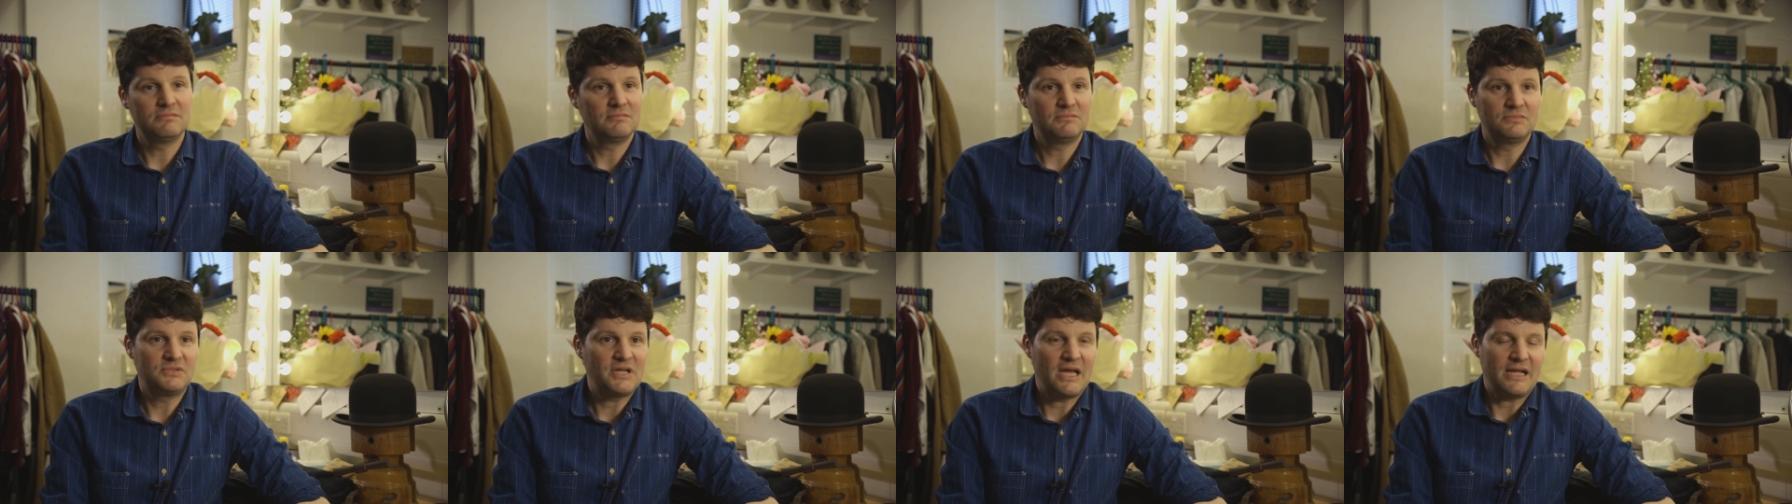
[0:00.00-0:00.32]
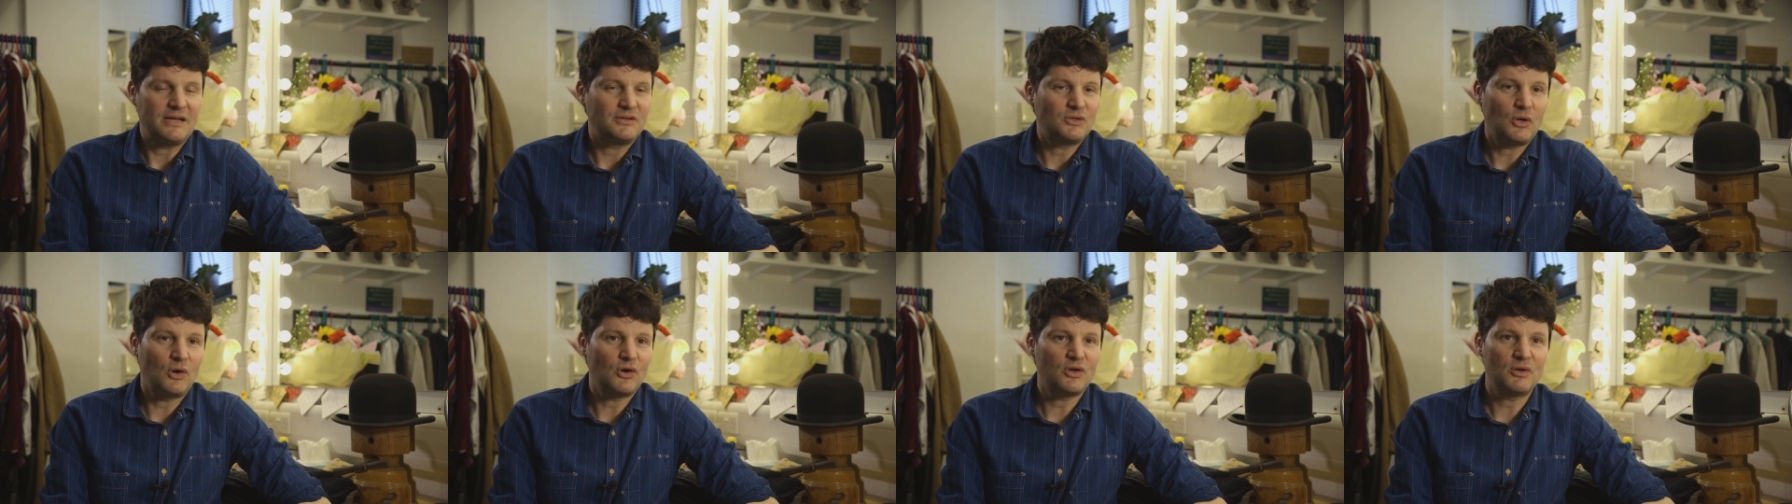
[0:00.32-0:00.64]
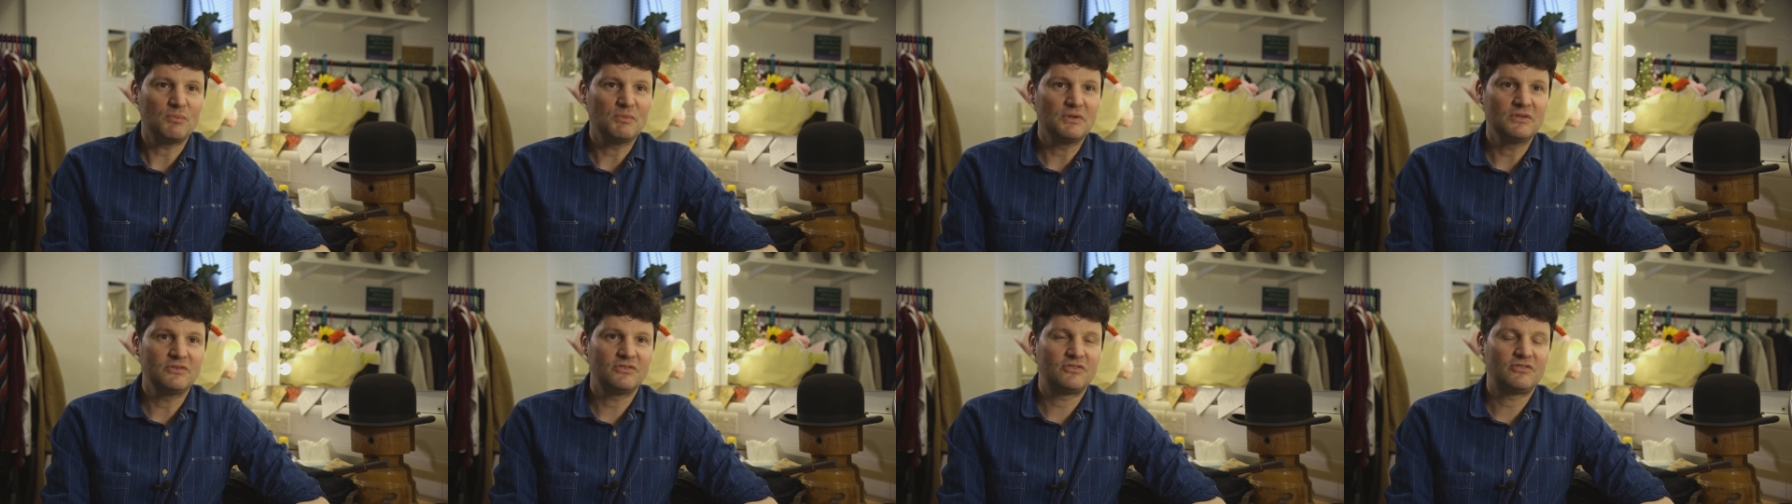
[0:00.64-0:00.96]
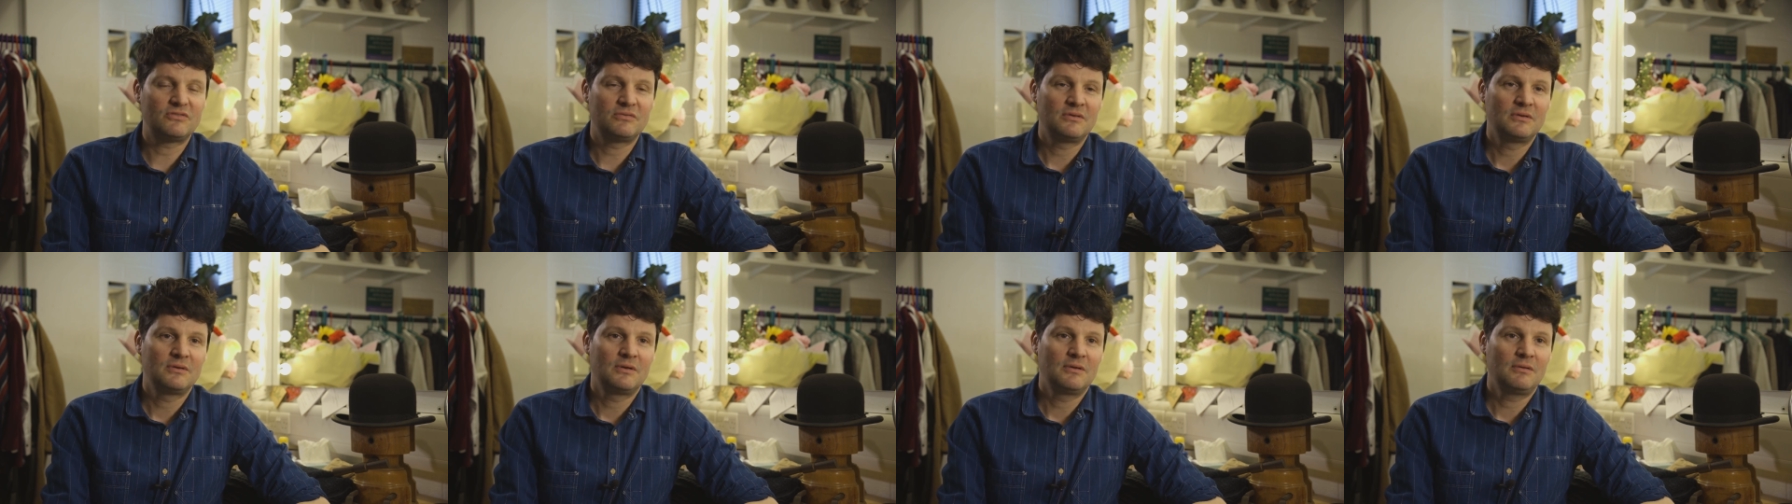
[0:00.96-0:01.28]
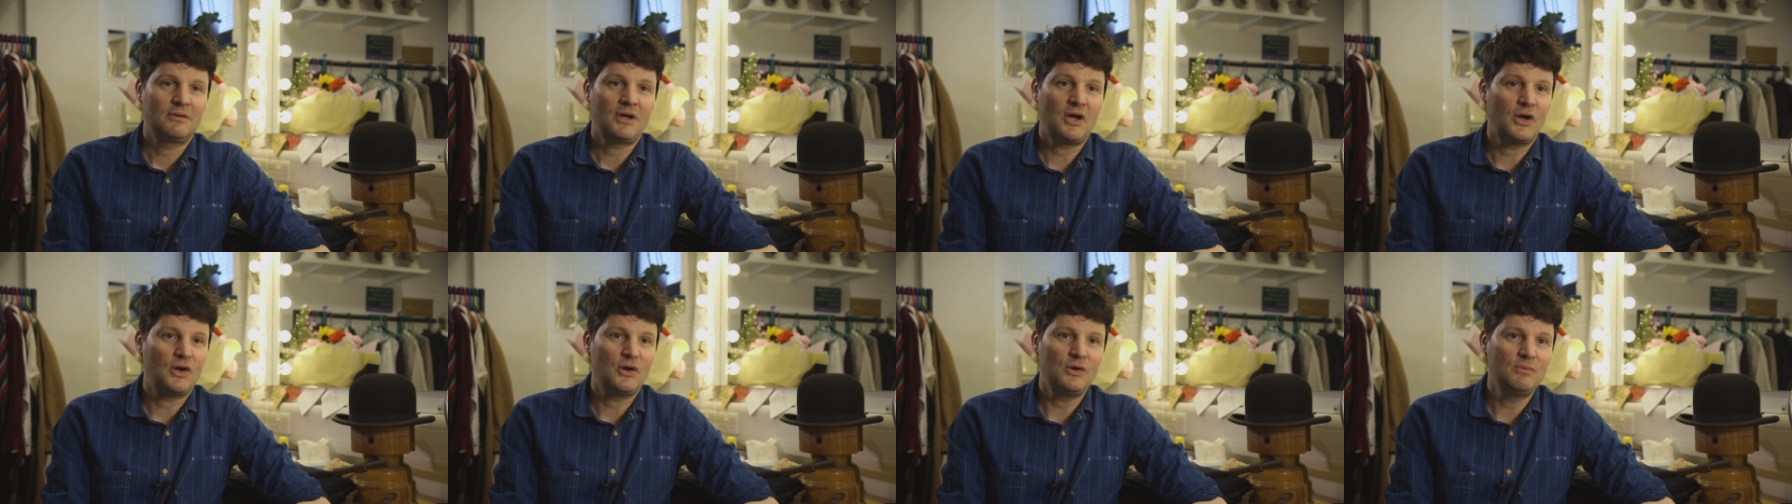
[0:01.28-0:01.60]
take documents
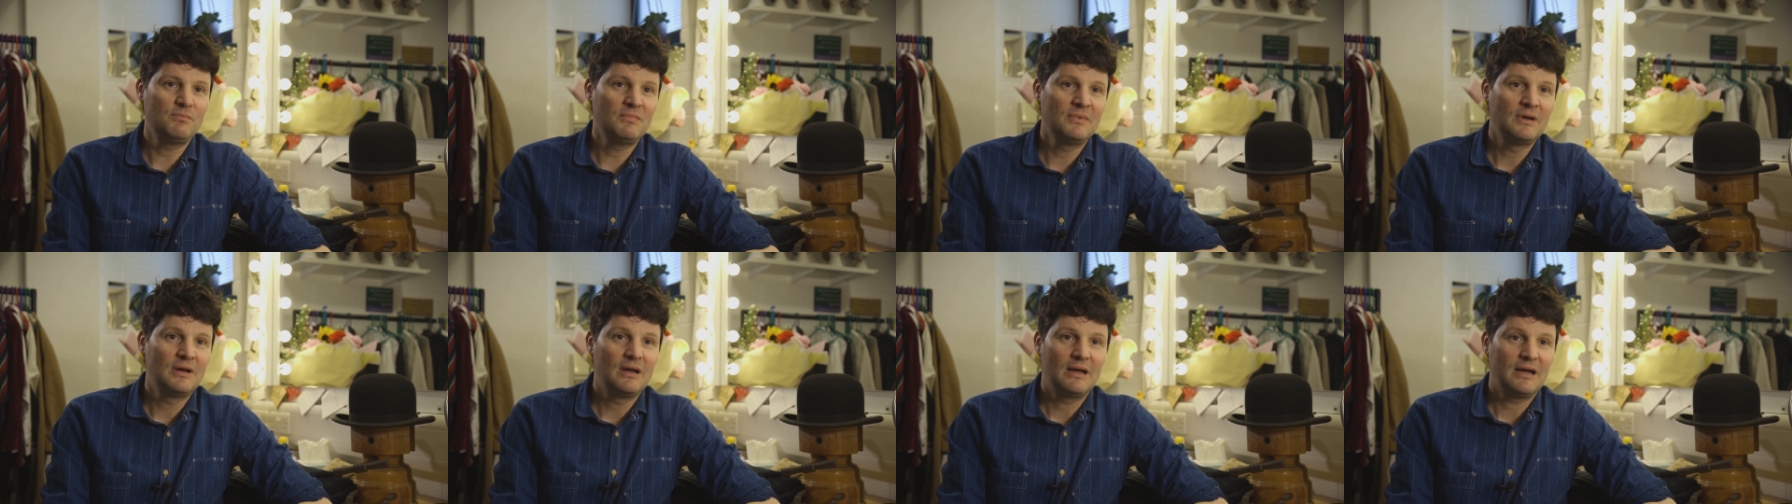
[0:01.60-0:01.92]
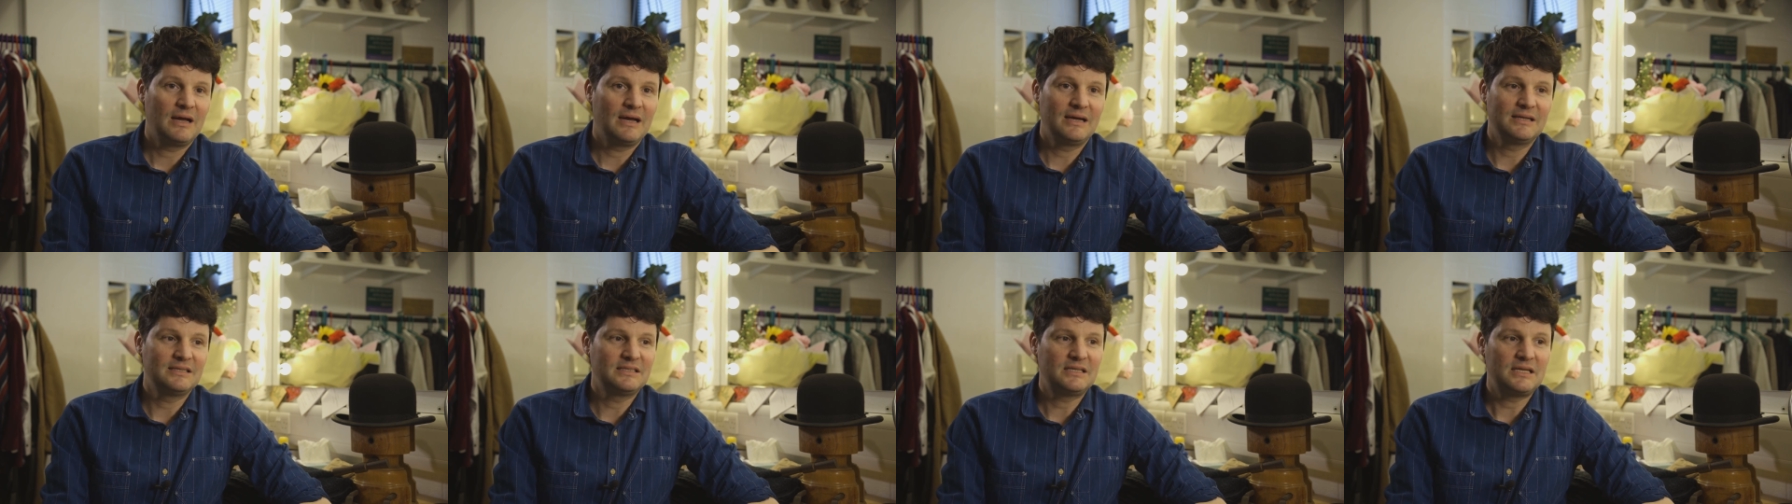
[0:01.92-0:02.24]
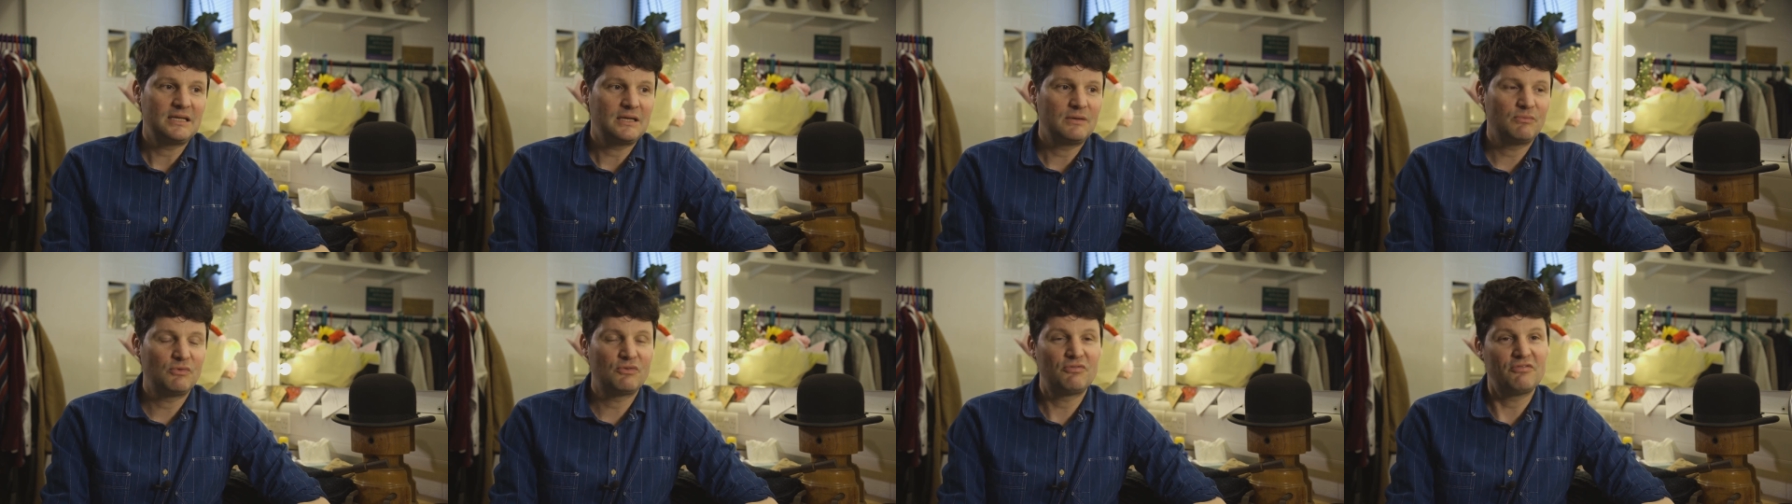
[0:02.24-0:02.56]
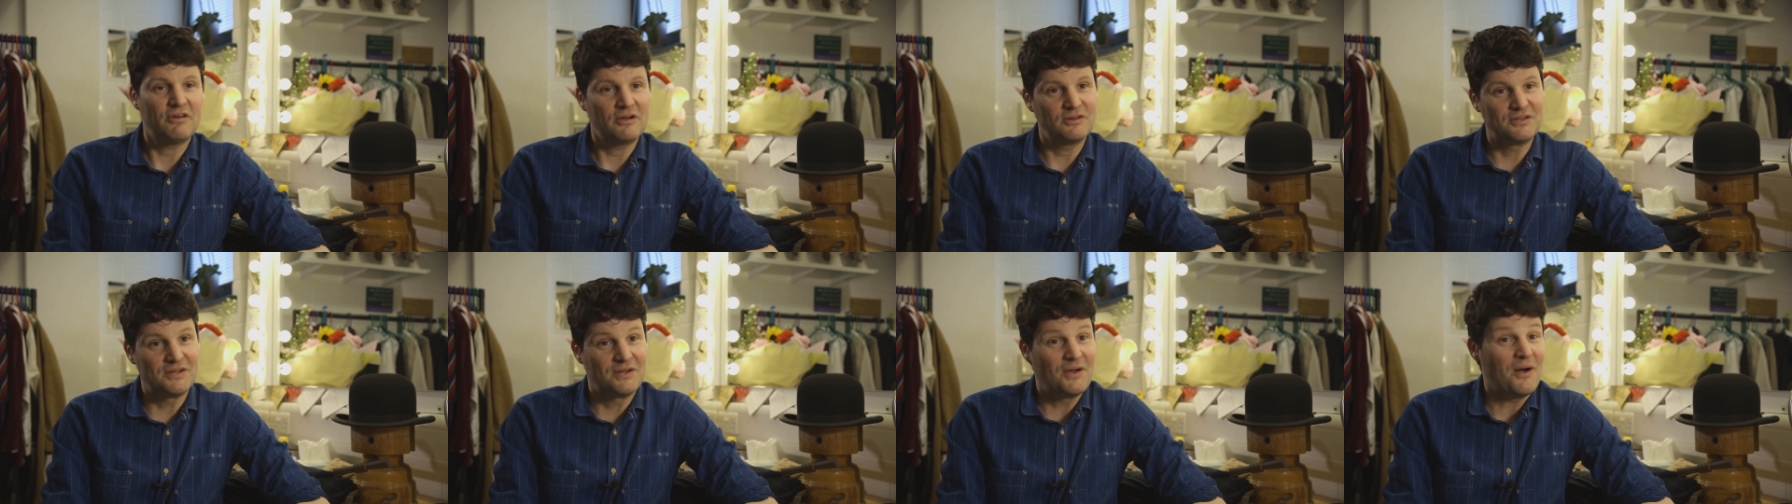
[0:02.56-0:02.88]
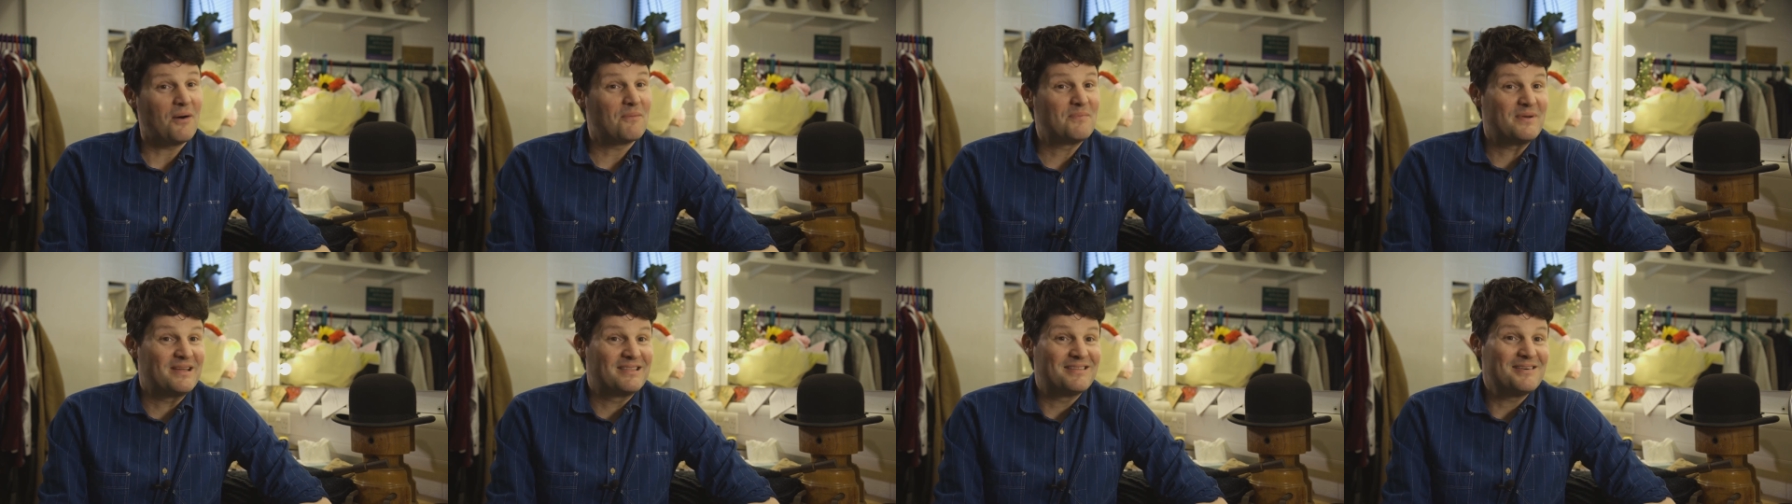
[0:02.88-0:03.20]
home, and he would
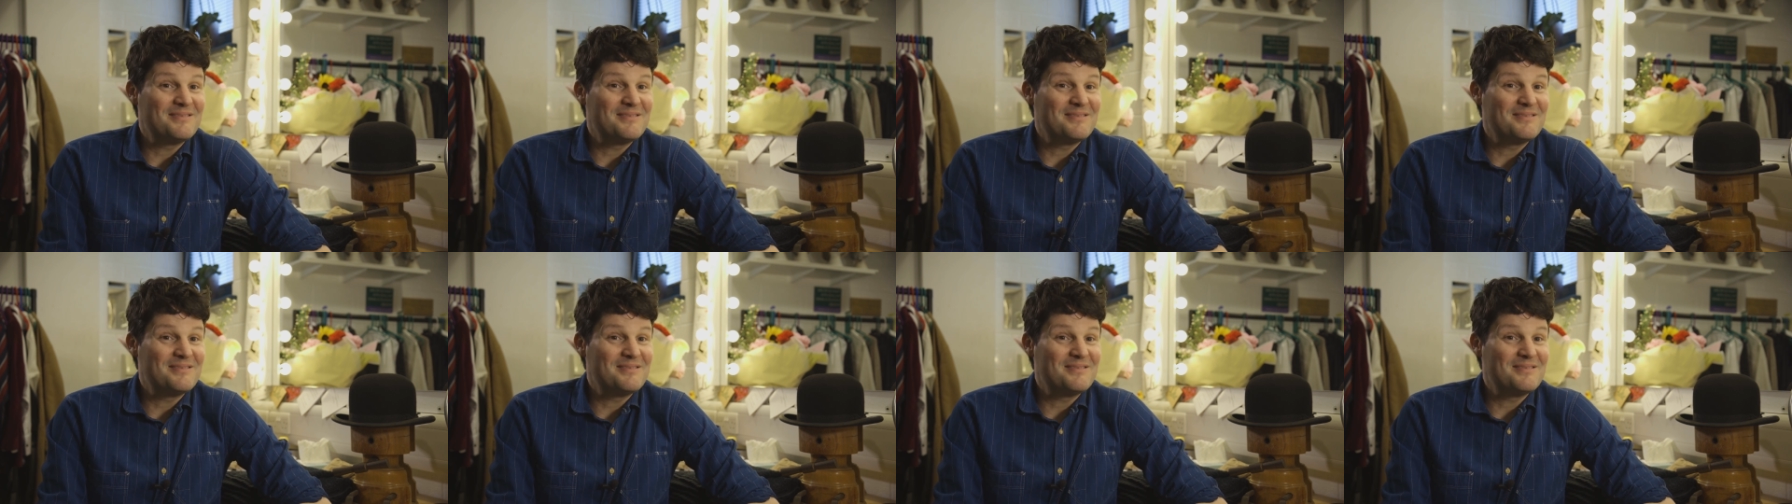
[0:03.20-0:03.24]
photocopy